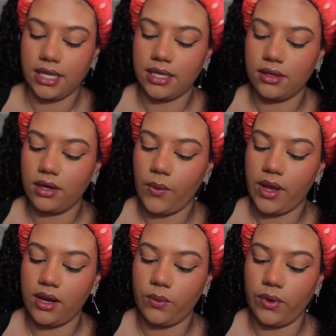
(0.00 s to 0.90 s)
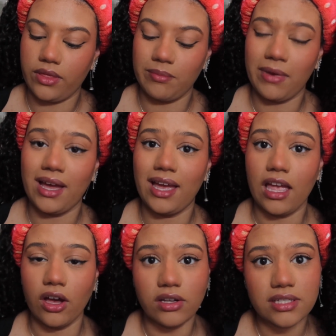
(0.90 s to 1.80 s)
I go in with
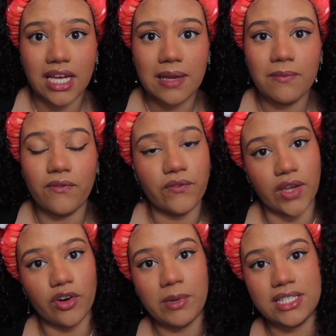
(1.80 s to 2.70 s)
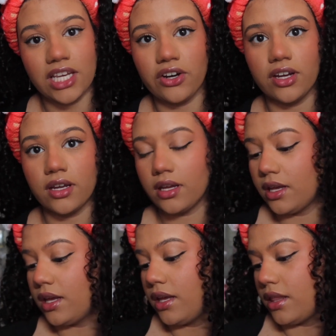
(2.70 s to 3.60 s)
my all-time favorite mascara.
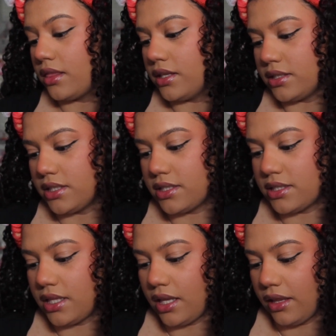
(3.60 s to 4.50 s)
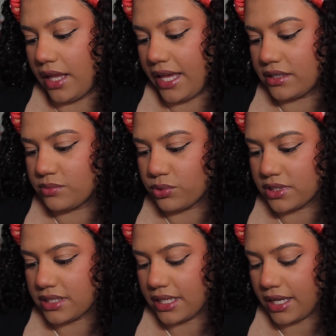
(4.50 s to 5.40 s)
This is the Lash
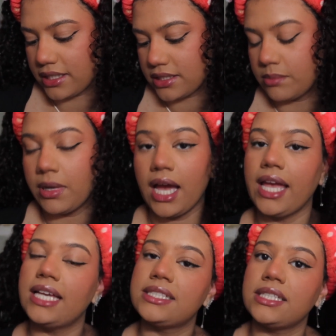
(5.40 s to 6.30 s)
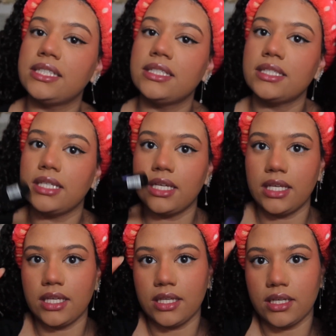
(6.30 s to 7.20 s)
Princess by Essence
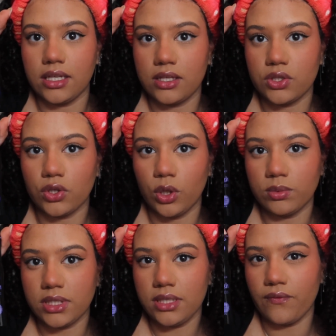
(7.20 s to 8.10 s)
in Sculpted